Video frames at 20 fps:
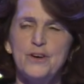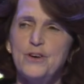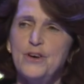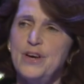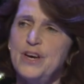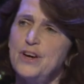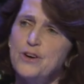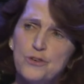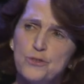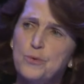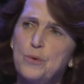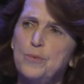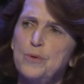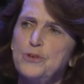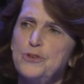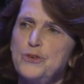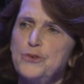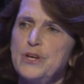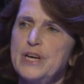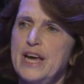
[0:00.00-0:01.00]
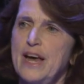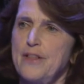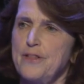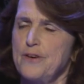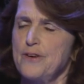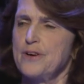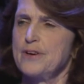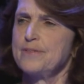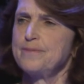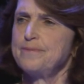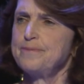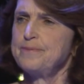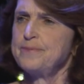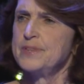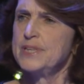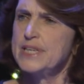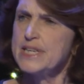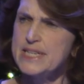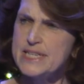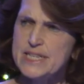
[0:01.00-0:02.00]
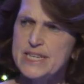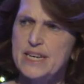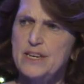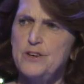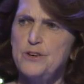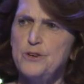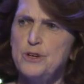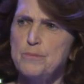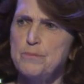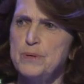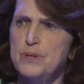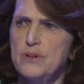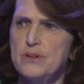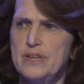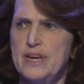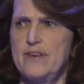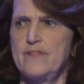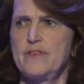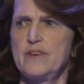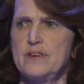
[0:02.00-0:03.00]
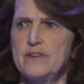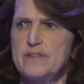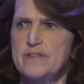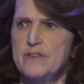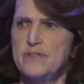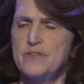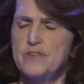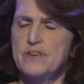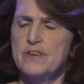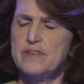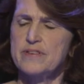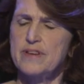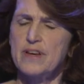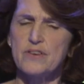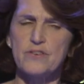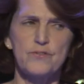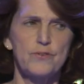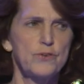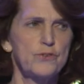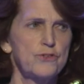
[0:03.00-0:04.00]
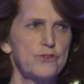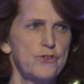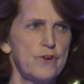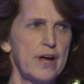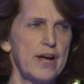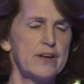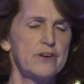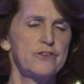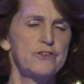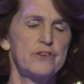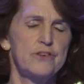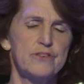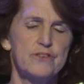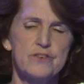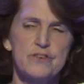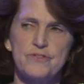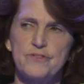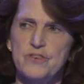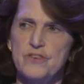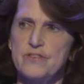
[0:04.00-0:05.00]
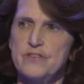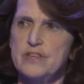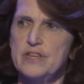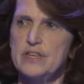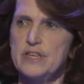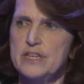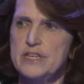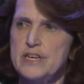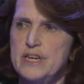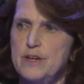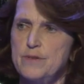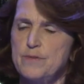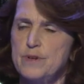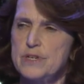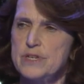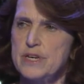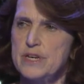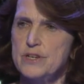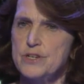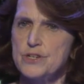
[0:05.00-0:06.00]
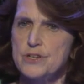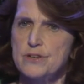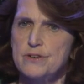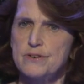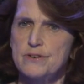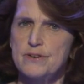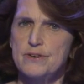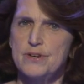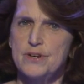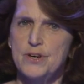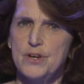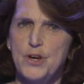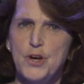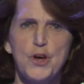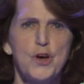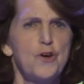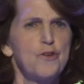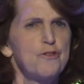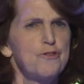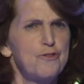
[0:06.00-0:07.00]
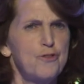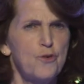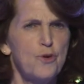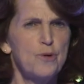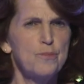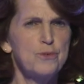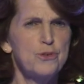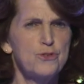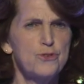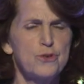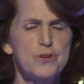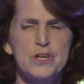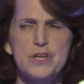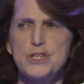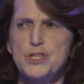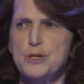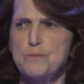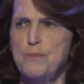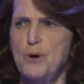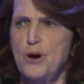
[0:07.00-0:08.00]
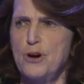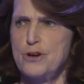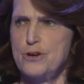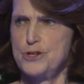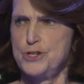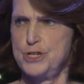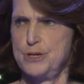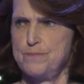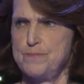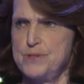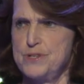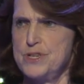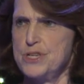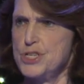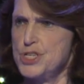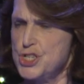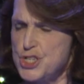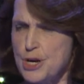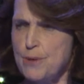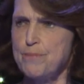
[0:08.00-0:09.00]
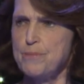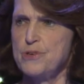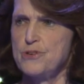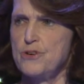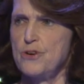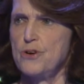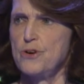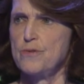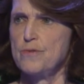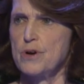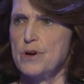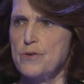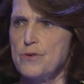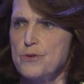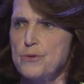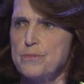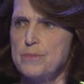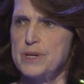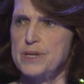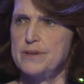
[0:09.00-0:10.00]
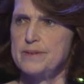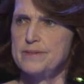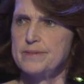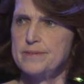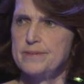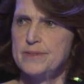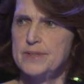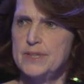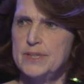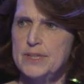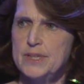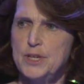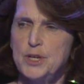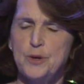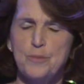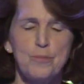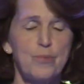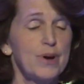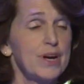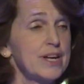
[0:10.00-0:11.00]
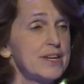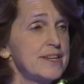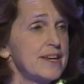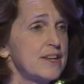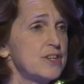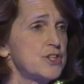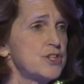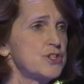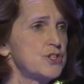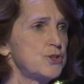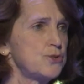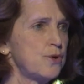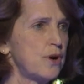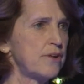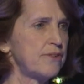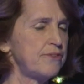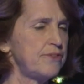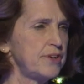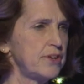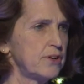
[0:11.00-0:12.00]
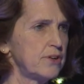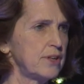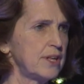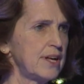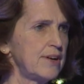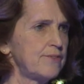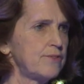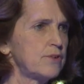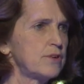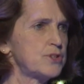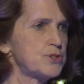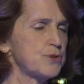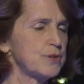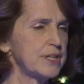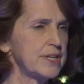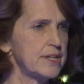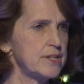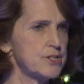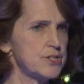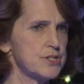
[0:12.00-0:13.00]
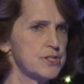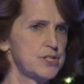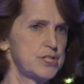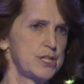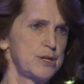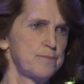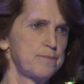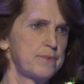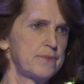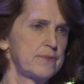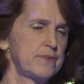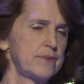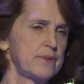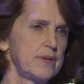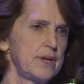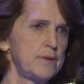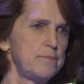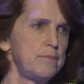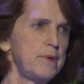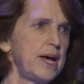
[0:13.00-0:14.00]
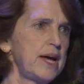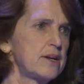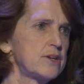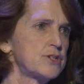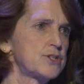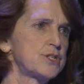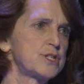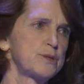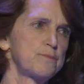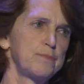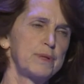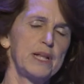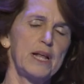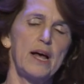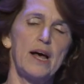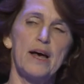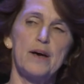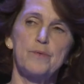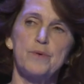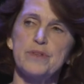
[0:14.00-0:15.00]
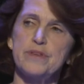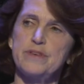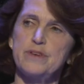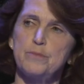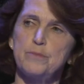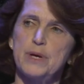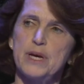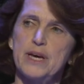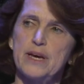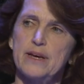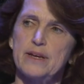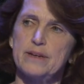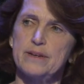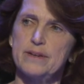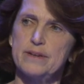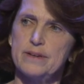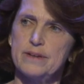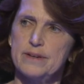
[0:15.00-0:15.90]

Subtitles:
Here's what we'll do together. Continue to build evidence of successful strategies to facilitate retention. Form strategic partnerships to jumpstart recruitment. Bring attention to our field, leverage relationships, and match supply with demand.